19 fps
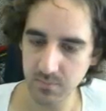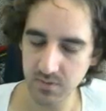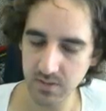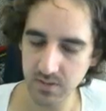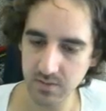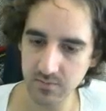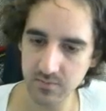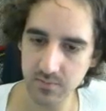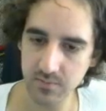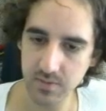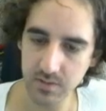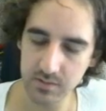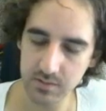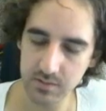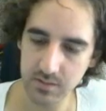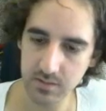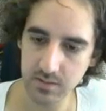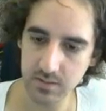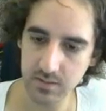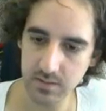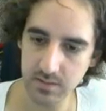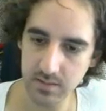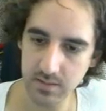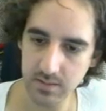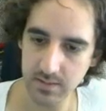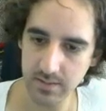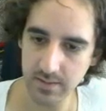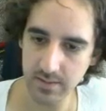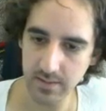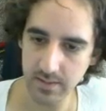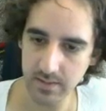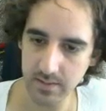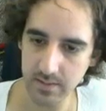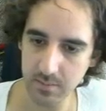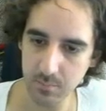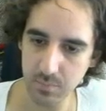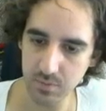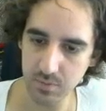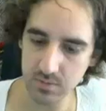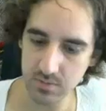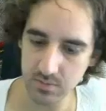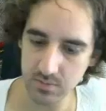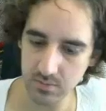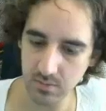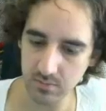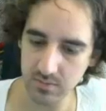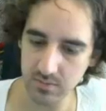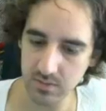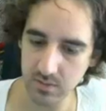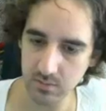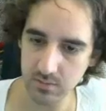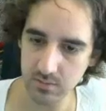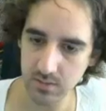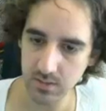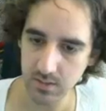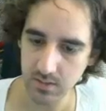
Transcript: invert the inputs of the node.